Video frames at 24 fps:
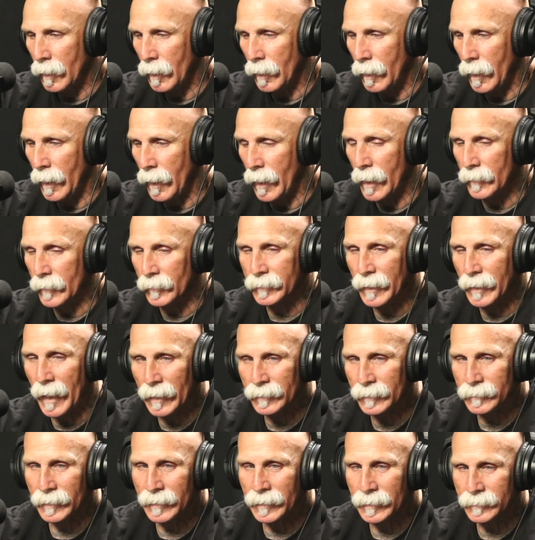And the
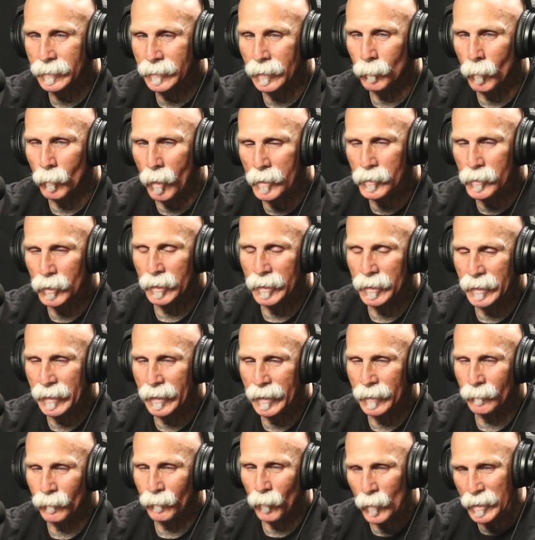tax lady said, well, you're going to
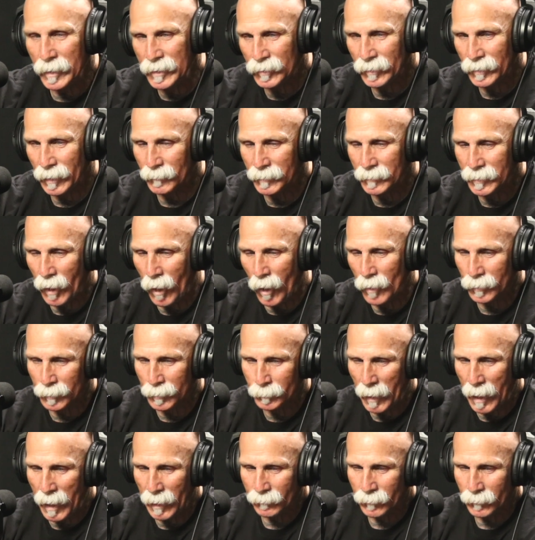get $47
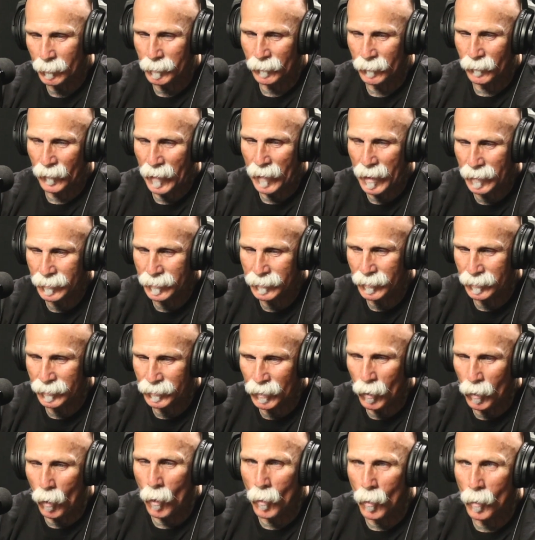back from the feds and
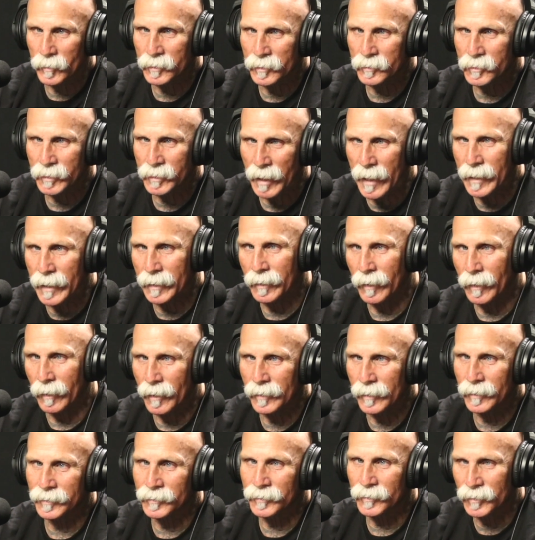you owe the state
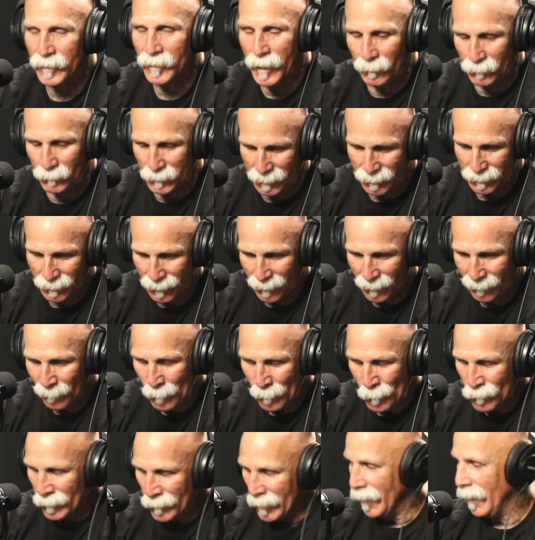$107.
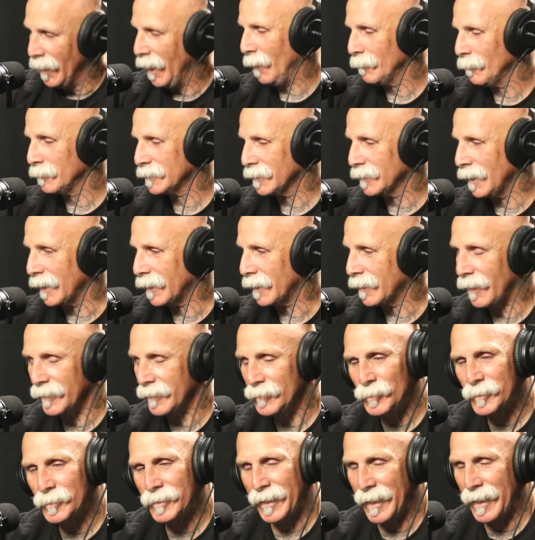I was like, are
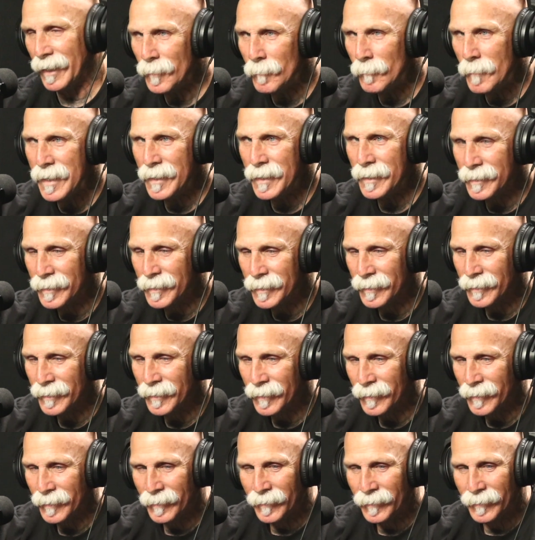you kidding me?
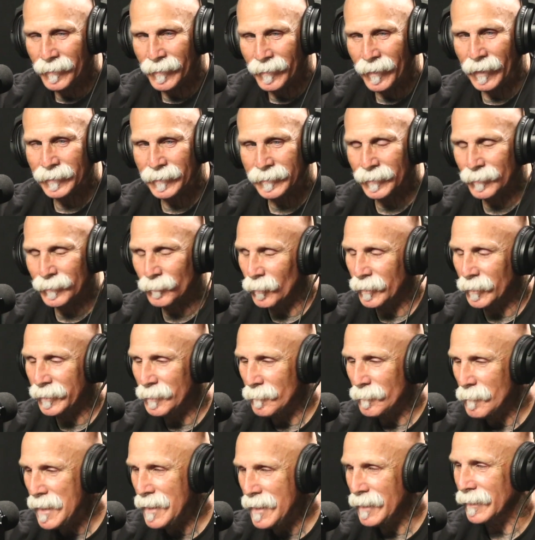I said, what do
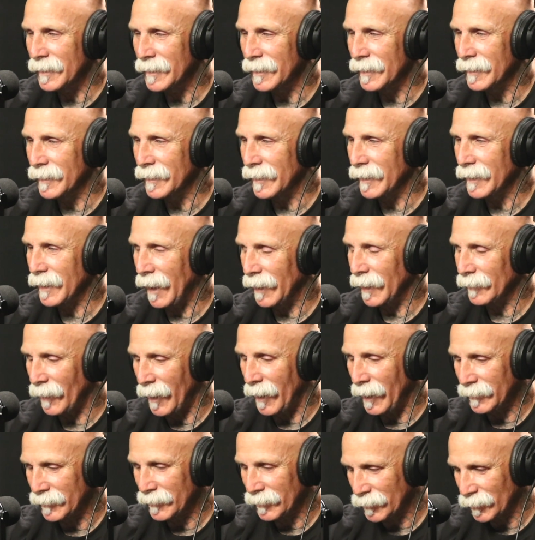you mean? And
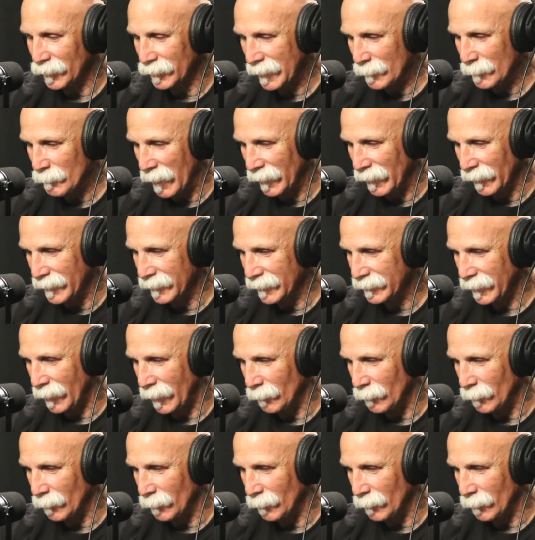I just looked at my list.